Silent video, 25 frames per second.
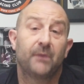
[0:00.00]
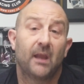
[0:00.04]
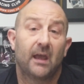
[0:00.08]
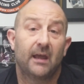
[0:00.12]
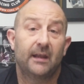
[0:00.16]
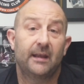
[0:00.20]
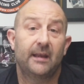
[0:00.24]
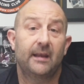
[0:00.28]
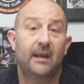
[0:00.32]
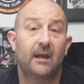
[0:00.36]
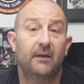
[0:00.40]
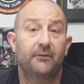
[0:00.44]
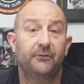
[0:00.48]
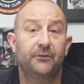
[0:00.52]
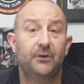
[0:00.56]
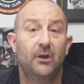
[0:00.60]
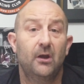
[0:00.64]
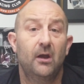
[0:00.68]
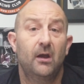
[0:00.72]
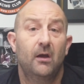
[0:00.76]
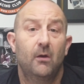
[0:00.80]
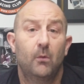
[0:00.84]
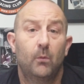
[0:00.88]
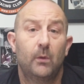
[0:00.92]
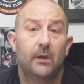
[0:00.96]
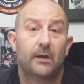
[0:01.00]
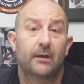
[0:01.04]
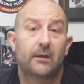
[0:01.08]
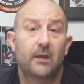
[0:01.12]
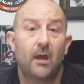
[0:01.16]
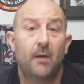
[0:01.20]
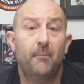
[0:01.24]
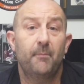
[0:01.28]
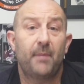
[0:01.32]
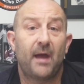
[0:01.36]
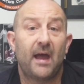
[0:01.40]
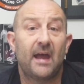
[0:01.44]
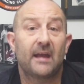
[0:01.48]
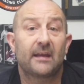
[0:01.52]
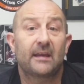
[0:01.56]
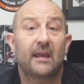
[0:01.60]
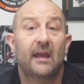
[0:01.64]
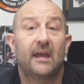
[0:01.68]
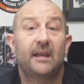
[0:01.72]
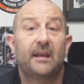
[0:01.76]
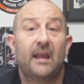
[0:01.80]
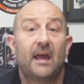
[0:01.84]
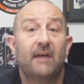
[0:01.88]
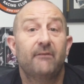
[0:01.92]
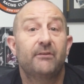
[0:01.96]
and then after we'll come back
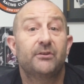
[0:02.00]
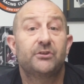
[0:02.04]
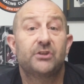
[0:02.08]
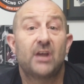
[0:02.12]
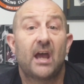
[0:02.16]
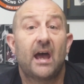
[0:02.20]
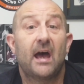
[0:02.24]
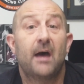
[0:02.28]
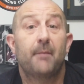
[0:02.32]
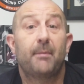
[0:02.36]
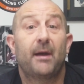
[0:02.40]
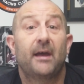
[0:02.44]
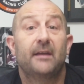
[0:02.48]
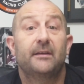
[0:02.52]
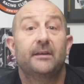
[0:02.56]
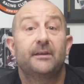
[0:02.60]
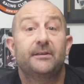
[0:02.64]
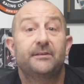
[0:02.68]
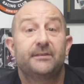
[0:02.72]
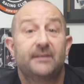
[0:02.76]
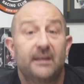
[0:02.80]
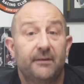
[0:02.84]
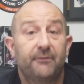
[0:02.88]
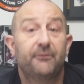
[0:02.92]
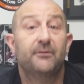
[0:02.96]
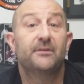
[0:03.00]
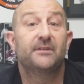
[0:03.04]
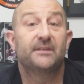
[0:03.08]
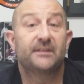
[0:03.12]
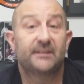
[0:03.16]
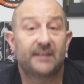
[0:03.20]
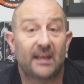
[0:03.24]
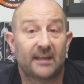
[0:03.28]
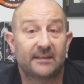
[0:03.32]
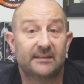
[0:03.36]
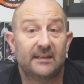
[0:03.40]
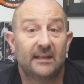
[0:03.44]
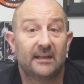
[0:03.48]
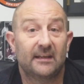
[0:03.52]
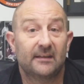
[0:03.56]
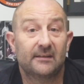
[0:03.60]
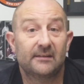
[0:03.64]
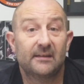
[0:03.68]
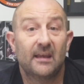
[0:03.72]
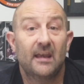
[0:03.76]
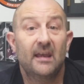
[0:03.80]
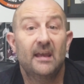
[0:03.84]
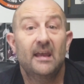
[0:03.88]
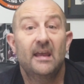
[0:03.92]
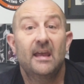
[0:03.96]
and have a chat about the different
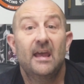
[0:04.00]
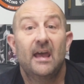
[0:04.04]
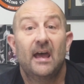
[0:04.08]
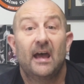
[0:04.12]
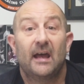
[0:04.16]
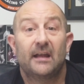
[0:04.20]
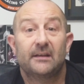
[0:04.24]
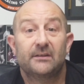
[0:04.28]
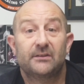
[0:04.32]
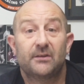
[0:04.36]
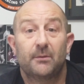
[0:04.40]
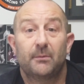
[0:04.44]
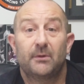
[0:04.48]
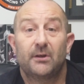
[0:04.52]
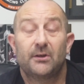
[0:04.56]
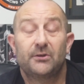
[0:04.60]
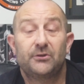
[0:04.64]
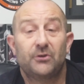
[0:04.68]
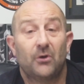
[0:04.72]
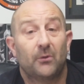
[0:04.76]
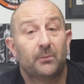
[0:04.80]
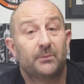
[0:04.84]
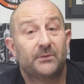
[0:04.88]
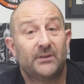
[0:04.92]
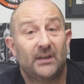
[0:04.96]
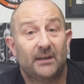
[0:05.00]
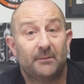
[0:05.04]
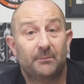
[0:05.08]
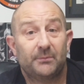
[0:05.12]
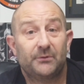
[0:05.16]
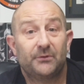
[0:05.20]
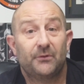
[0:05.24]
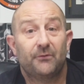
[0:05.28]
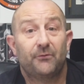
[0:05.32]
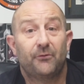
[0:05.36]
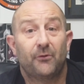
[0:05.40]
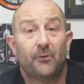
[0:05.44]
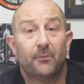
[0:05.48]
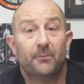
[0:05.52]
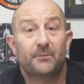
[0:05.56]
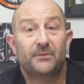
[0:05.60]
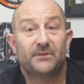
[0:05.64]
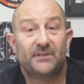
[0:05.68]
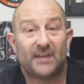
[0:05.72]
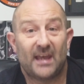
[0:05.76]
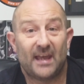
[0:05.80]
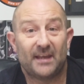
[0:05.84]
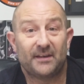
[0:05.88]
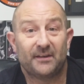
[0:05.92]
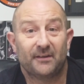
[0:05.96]
settings and some of the top tips from
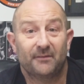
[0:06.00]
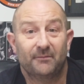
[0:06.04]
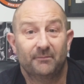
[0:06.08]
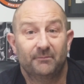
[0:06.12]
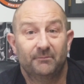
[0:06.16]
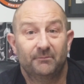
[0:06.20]
Zed.